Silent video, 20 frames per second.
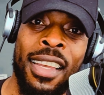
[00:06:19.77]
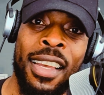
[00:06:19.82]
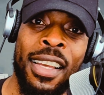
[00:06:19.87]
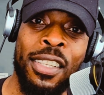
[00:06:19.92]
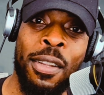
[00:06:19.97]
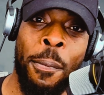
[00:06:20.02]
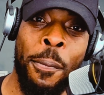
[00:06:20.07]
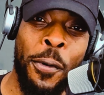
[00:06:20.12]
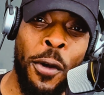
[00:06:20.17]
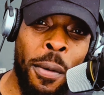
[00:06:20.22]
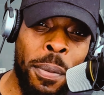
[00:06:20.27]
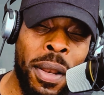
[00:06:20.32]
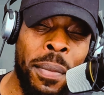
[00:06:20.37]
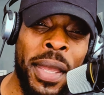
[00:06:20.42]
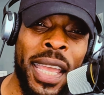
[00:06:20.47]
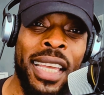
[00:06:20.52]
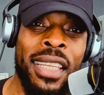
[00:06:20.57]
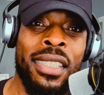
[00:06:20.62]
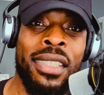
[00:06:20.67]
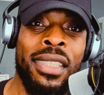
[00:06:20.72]
The problem
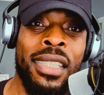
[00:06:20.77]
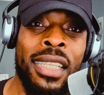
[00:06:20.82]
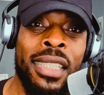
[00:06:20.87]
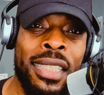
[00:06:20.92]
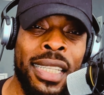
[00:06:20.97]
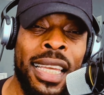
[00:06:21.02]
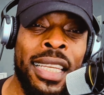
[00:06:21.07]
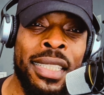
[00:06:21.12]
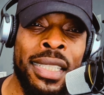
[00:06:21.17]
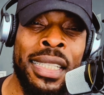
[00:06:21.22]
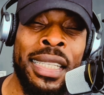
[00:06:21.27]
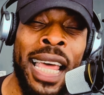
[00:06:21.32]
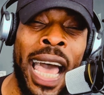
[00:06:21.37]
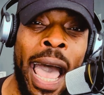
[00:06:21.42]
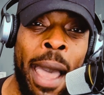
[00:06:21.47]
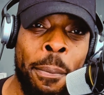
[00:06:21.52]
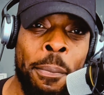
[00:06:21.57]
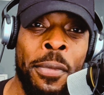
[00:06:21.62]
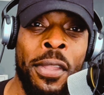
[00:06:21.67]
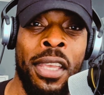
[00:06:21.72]
is this isn't
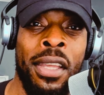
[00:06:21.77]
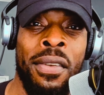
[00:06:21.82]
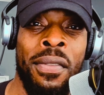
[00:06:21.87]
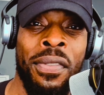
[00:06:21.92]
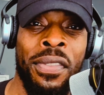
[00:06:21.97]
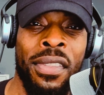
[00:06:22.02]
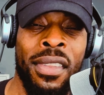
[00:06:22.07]
happening.